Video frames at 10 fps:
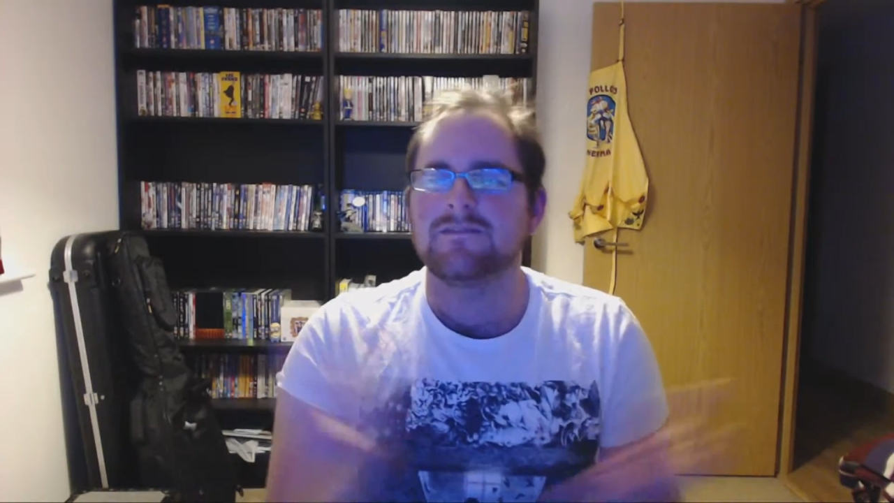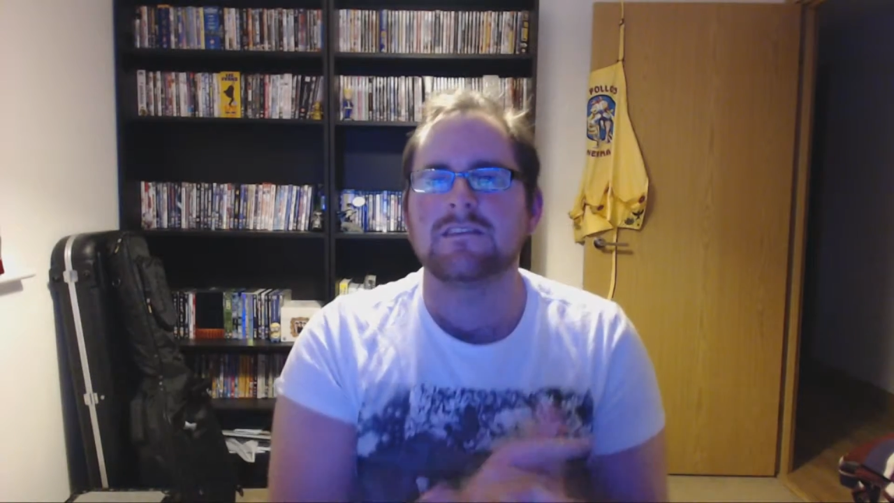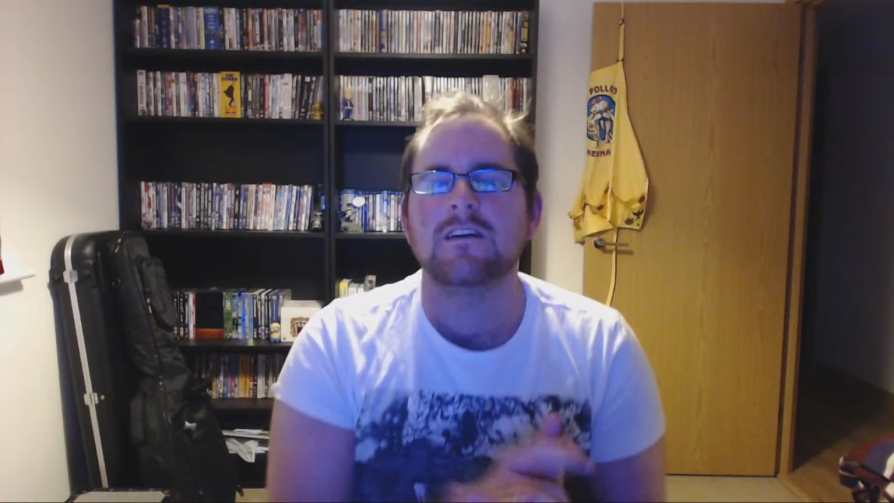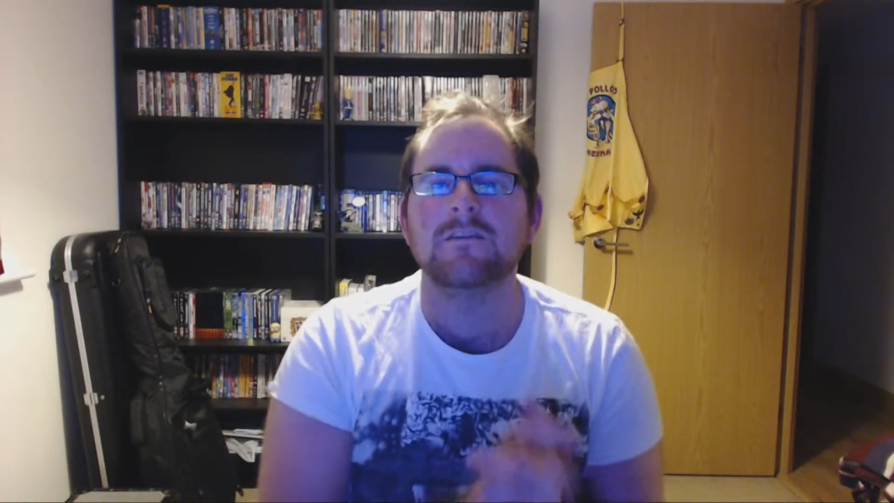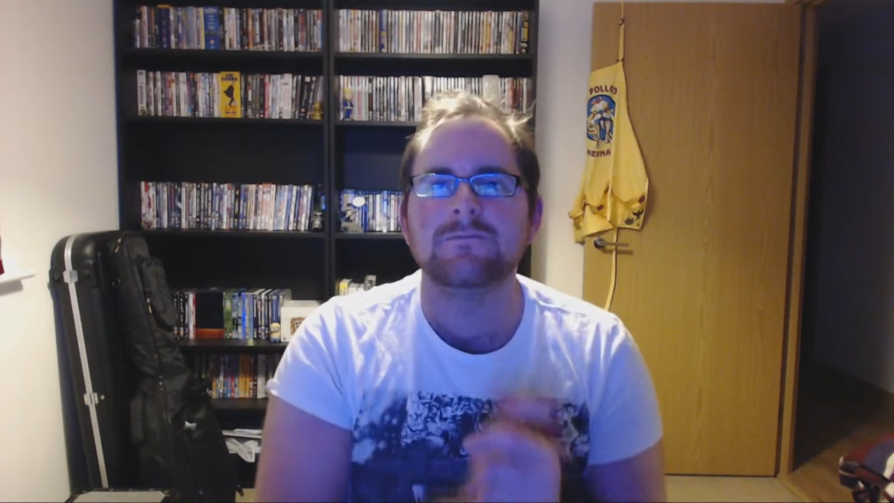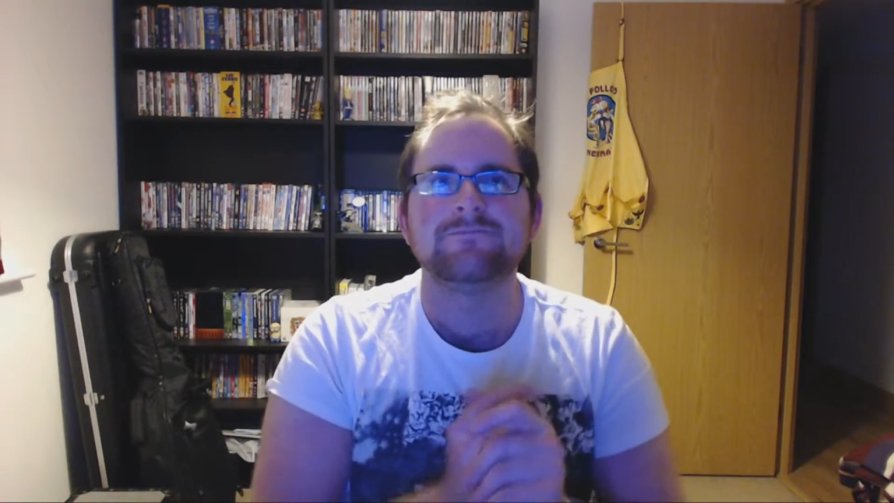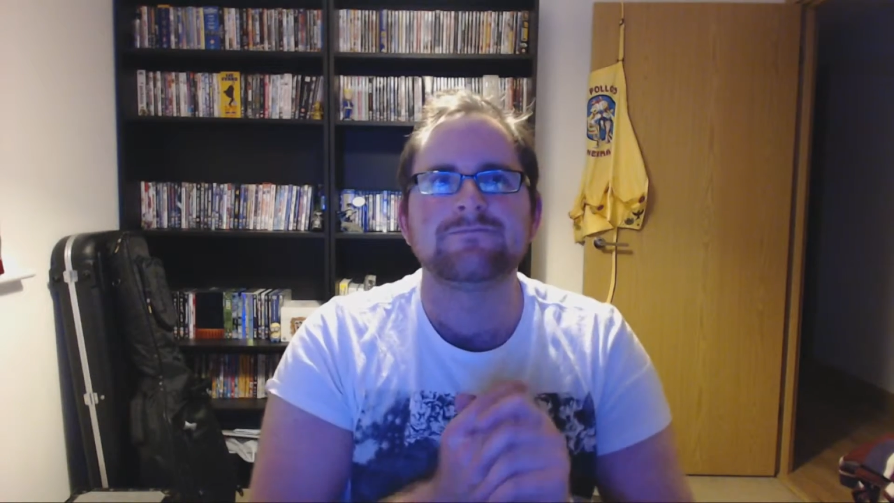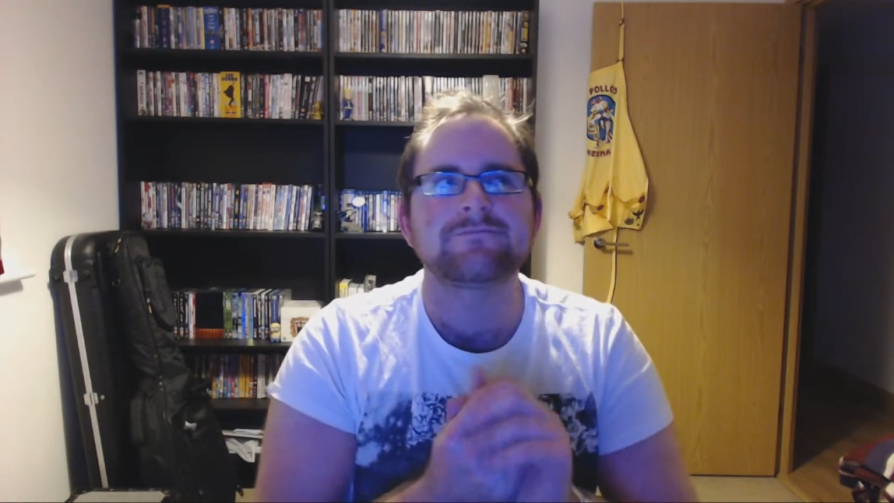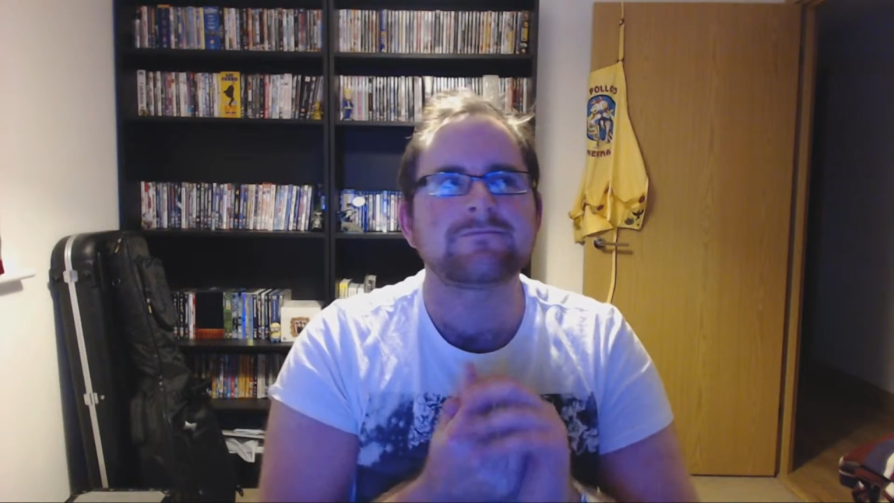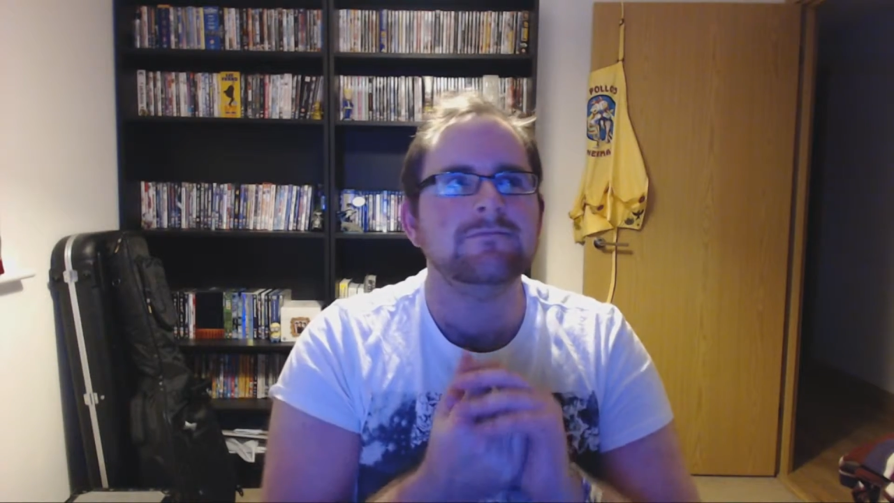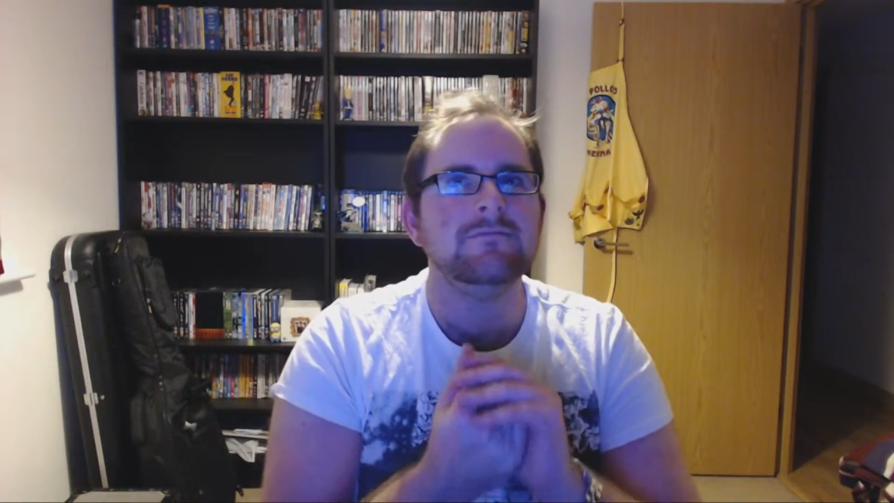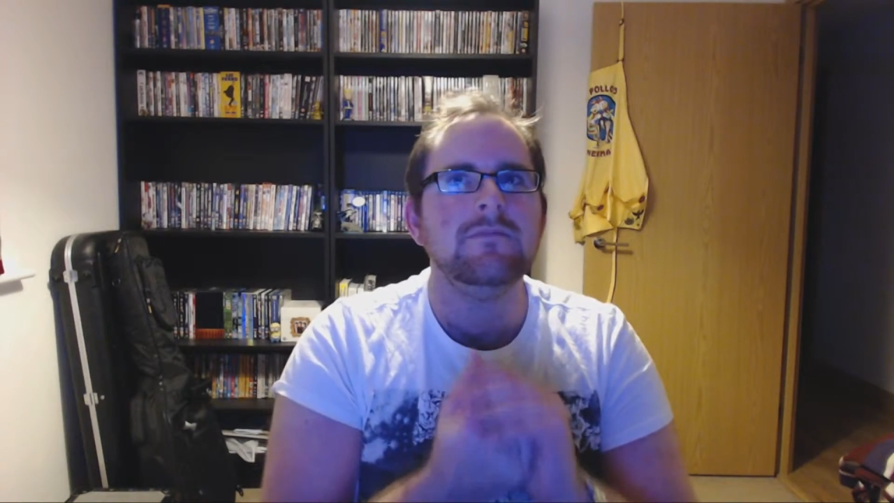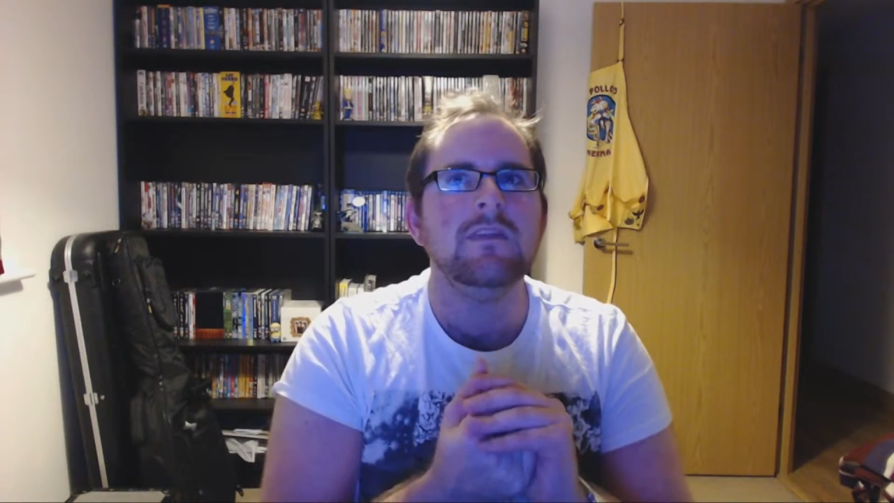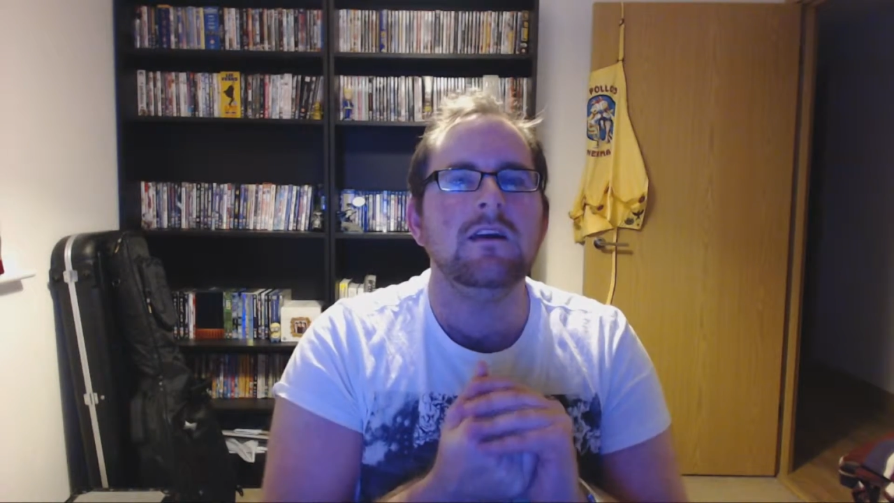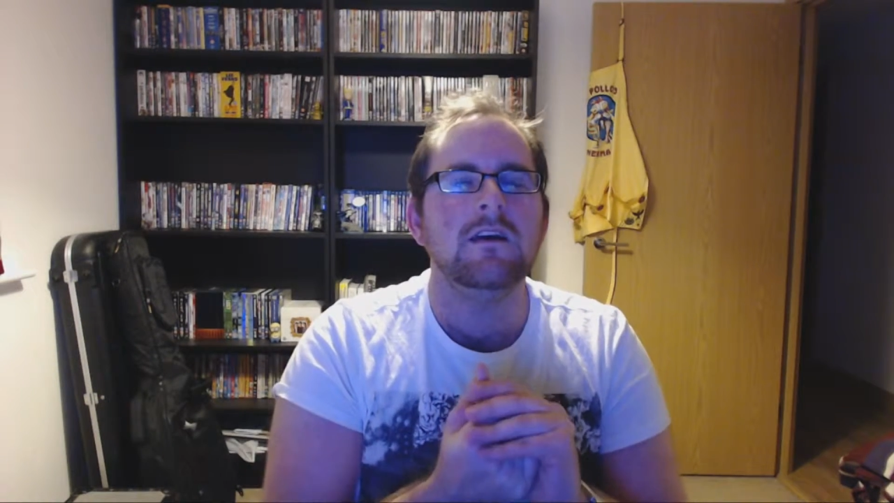So,
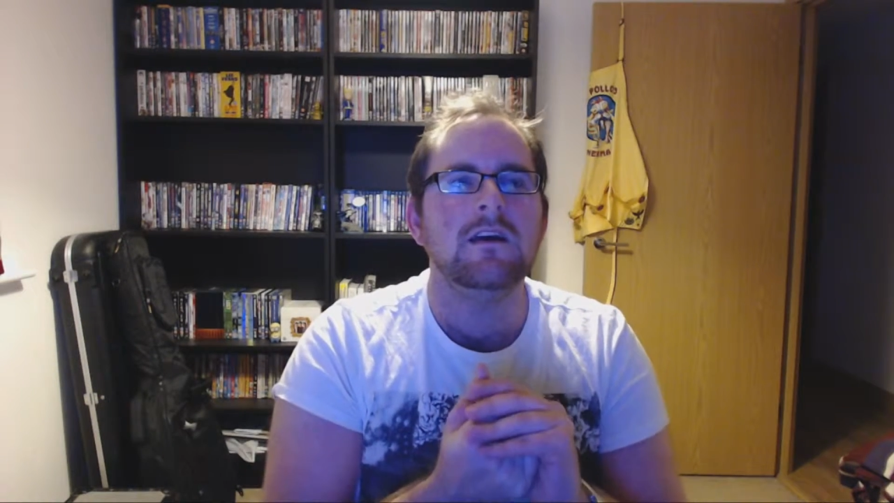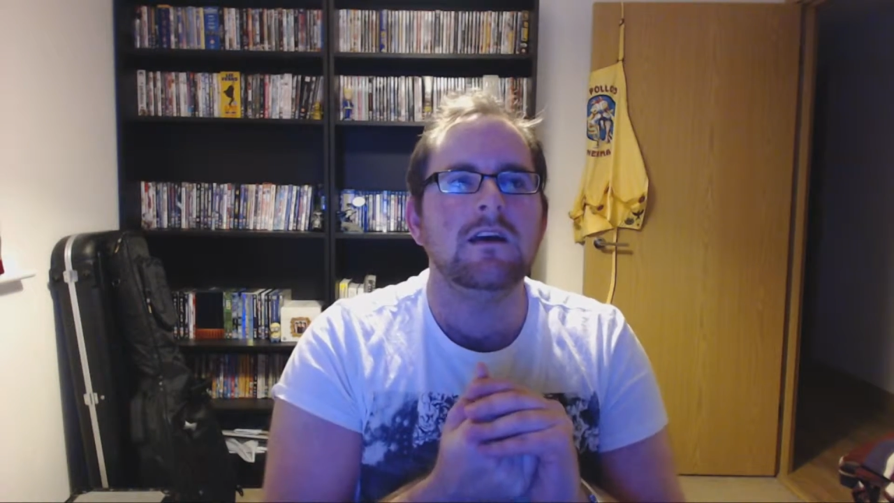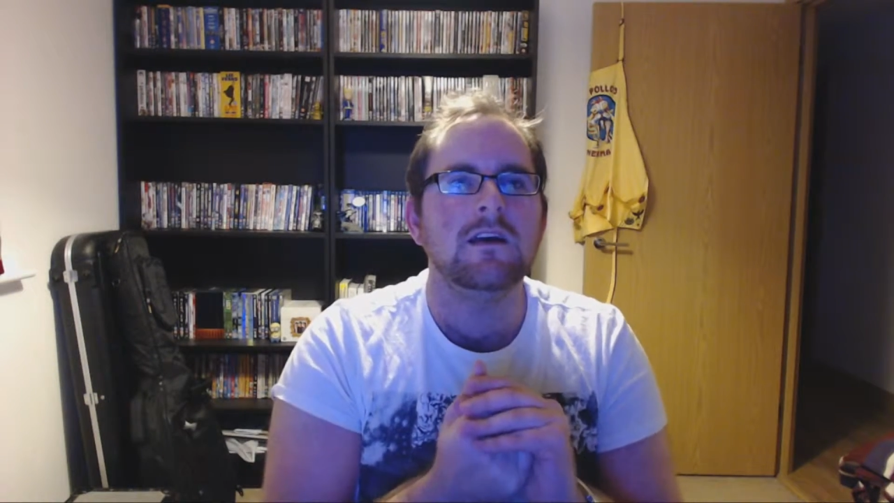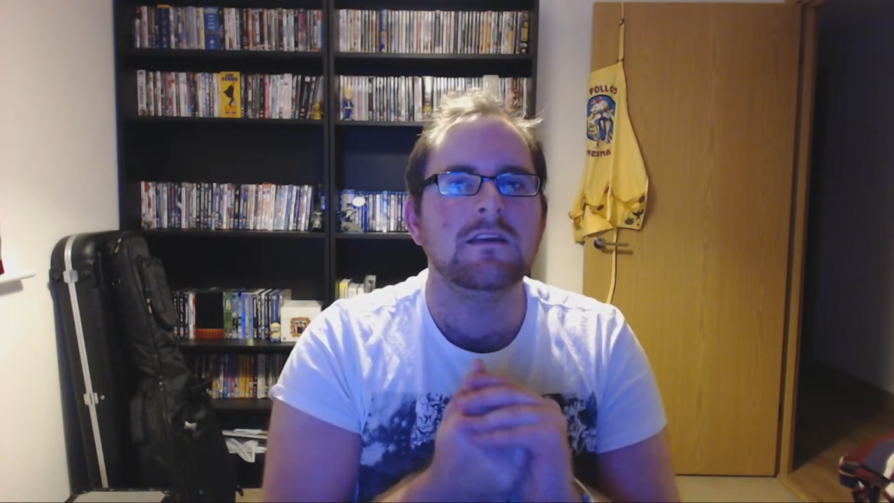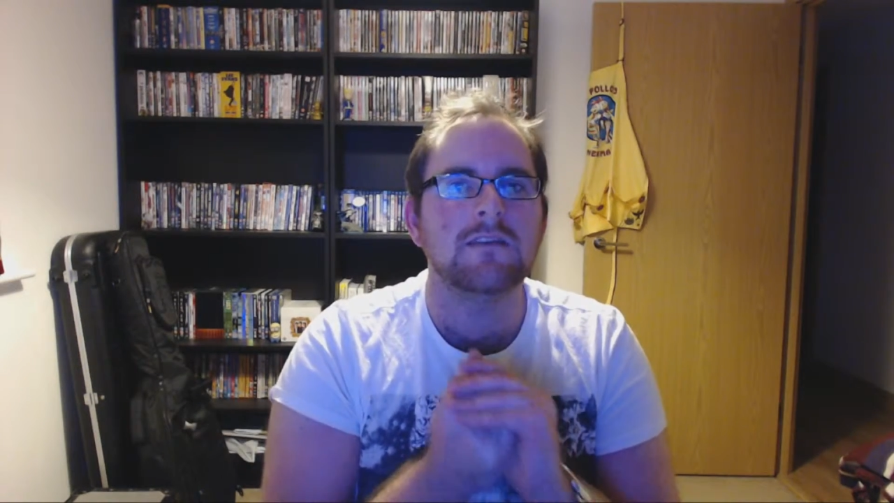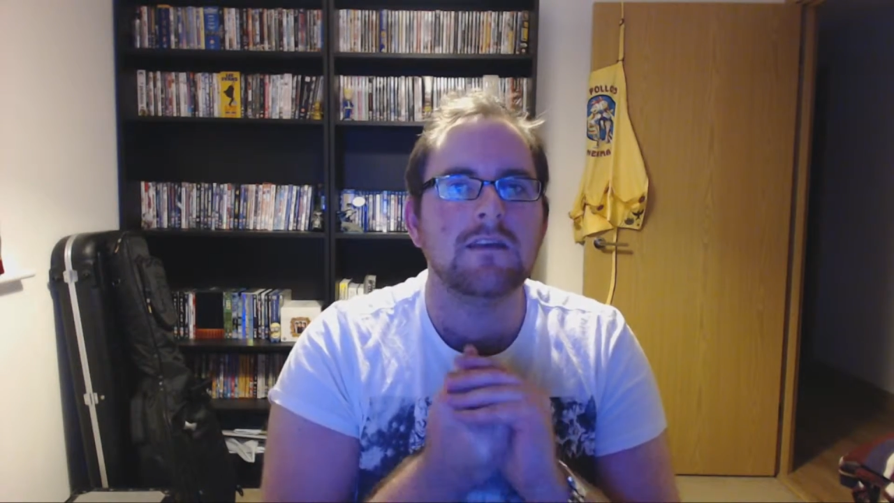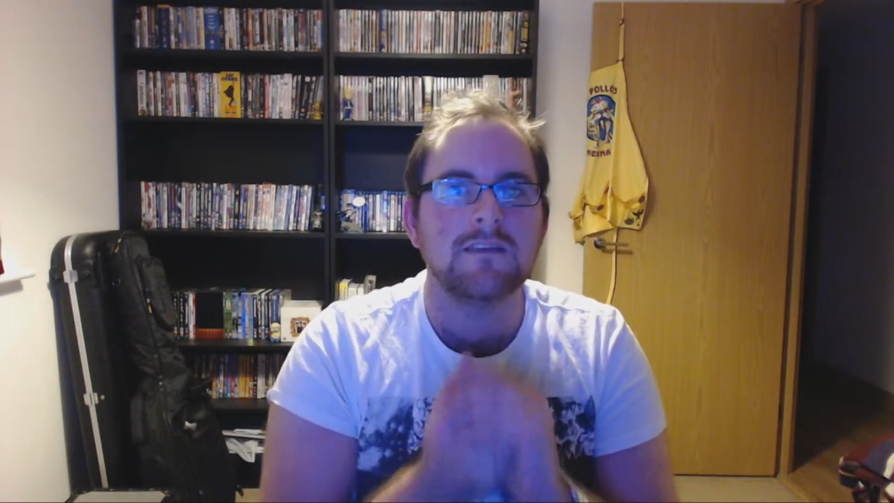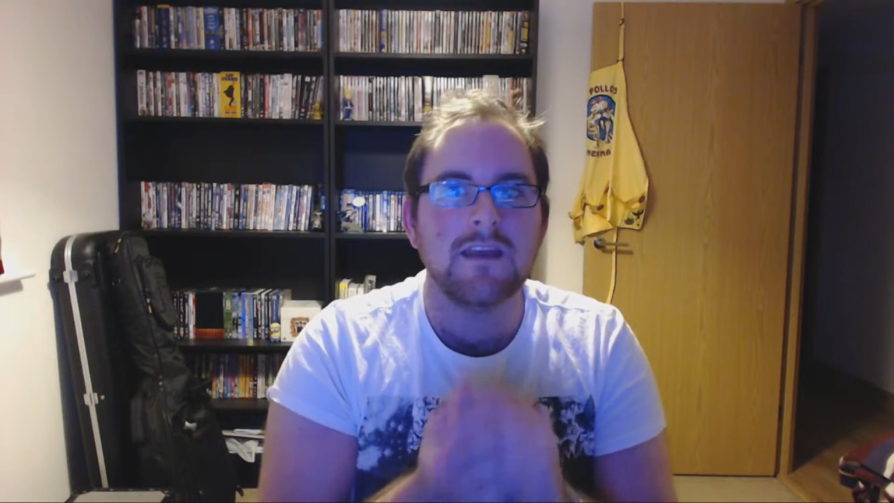if there's